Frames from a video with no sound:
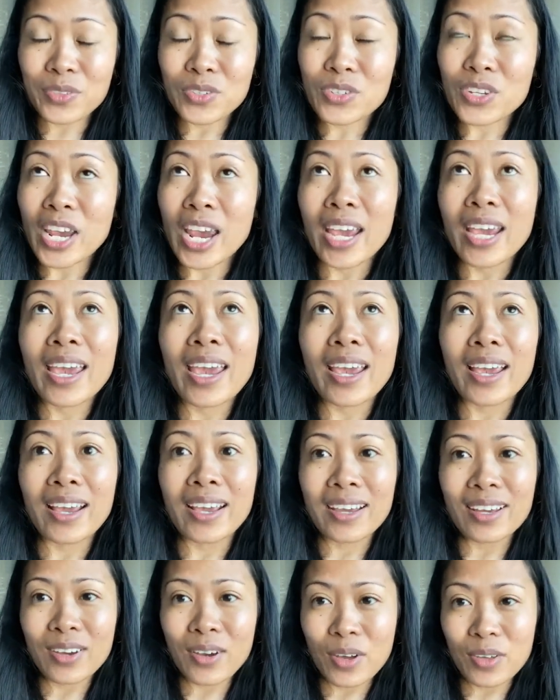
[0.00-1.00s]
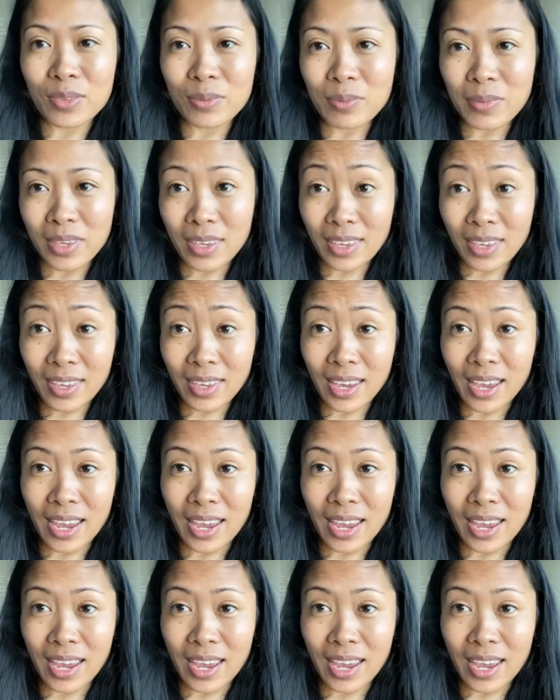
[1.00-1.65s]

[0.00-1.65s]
checking on me.